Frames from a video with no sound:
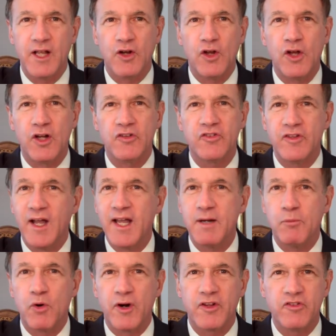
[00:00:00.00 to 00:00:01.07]
alongside a
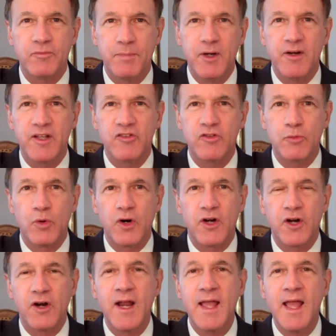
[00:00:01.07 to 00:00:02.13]
more experienced
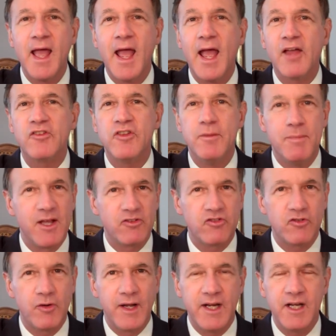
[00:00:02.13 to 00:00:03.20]
worker as the best
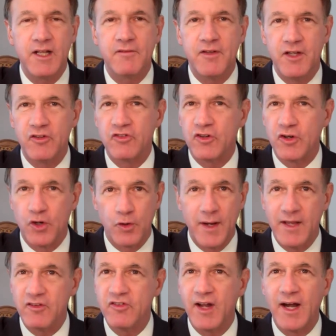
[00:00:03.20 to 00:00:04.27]
training of his or her
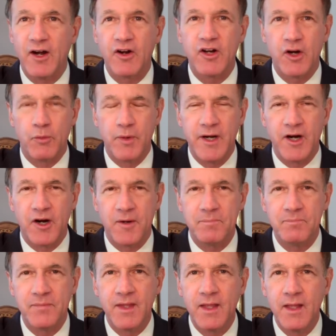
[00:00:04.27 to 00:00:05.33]
entire career.
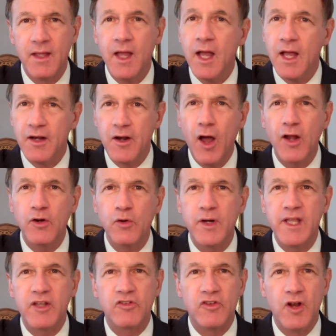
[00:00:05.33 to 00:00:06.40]
Not
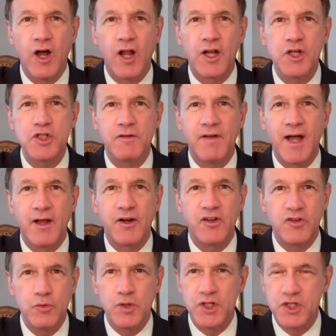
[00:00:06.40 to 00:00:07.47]
only is knowledge of how to
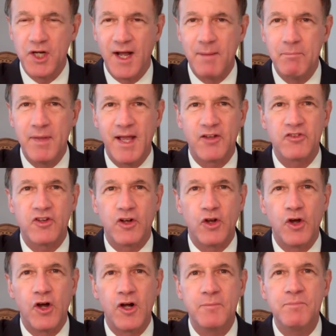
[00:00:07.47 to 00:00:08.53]
do a job passed
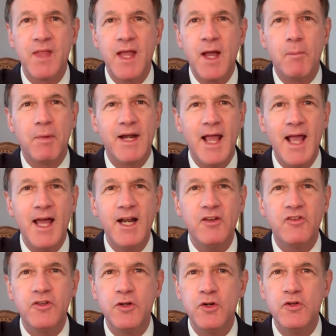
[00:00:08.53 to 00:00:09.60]
along, but
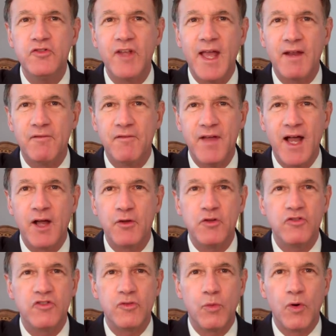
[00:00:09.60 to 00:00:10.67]
attitudes and
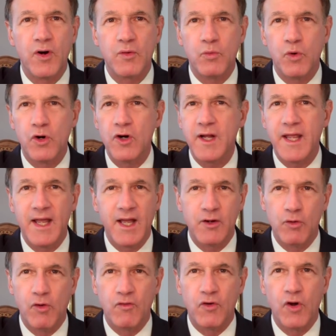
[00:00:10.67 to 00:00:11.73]
values toward work
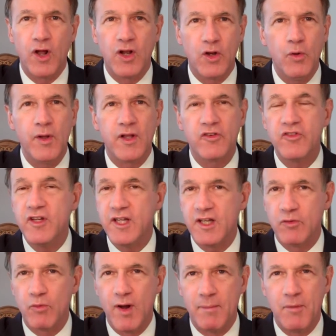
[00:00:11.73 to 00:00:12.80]
and overall loyalty
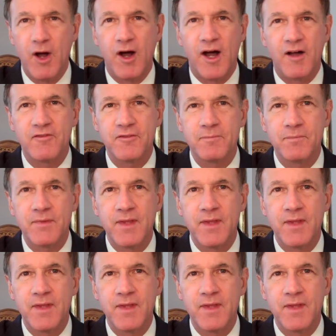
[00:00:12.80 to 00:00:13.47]
can rub off.